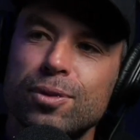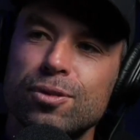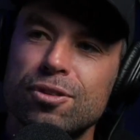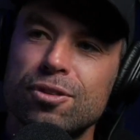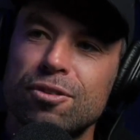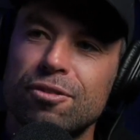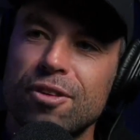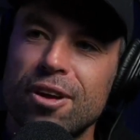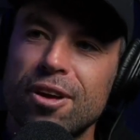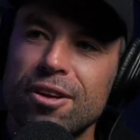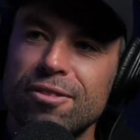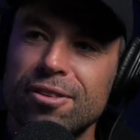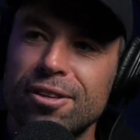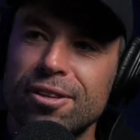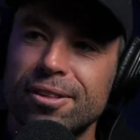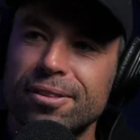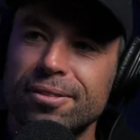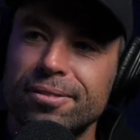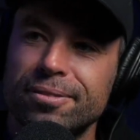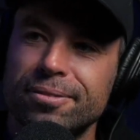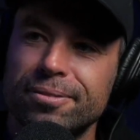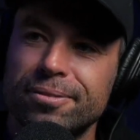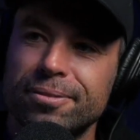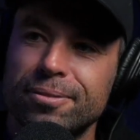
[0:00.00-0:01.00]

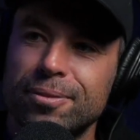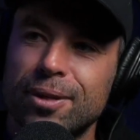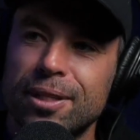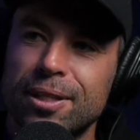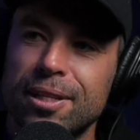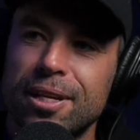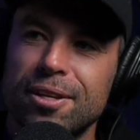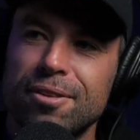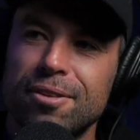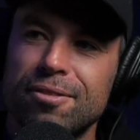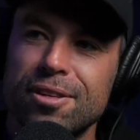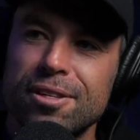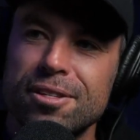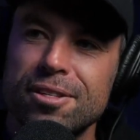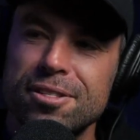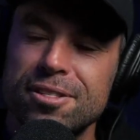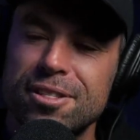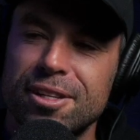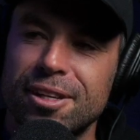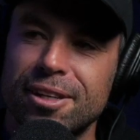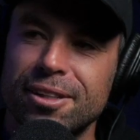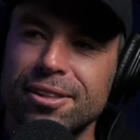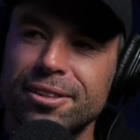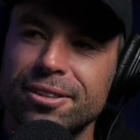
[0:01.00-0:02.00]
favourite one that you've
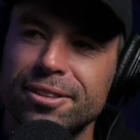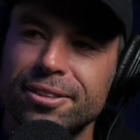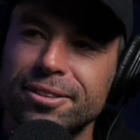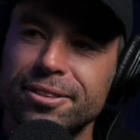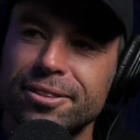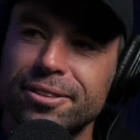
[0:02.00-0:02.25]
listened to?